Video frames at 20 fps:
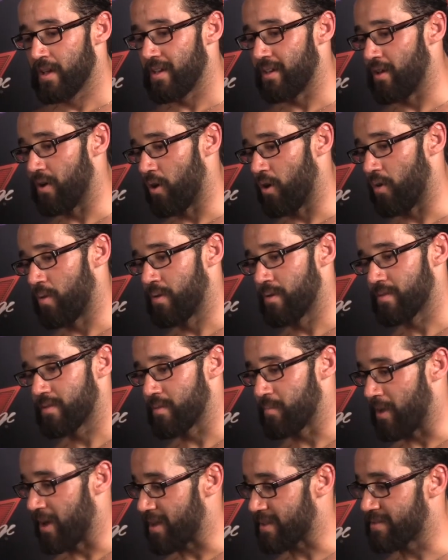
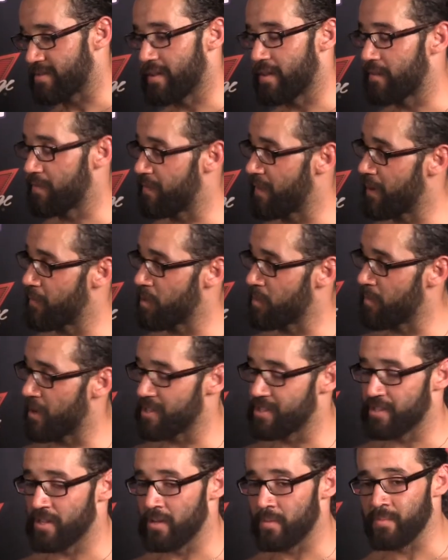to my extended family,
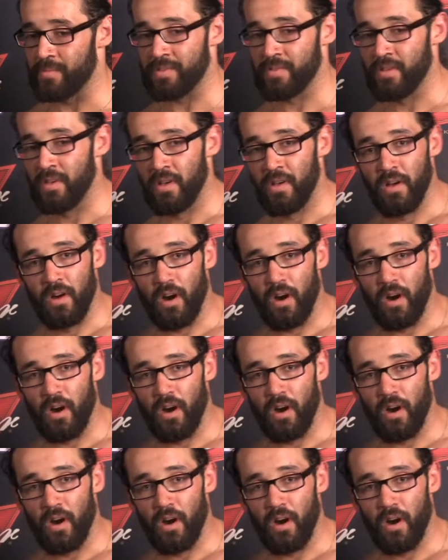my gyms,